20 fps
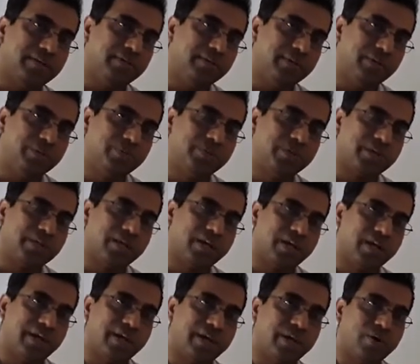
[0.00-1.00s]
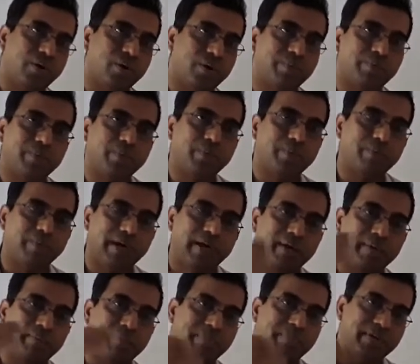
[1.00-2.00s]
reducing cardiac output,
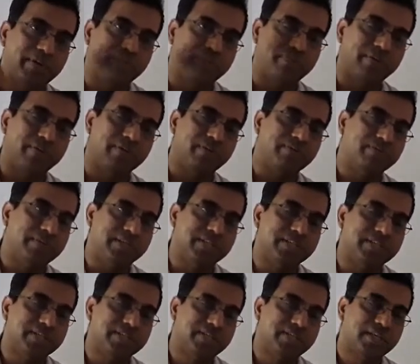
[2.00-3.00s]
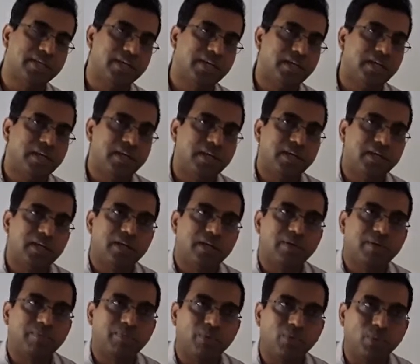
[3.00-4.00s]
by peripheral venous
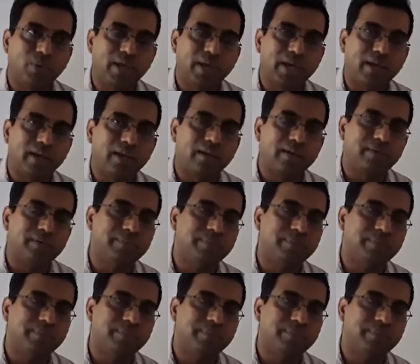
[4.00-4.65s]
cooling,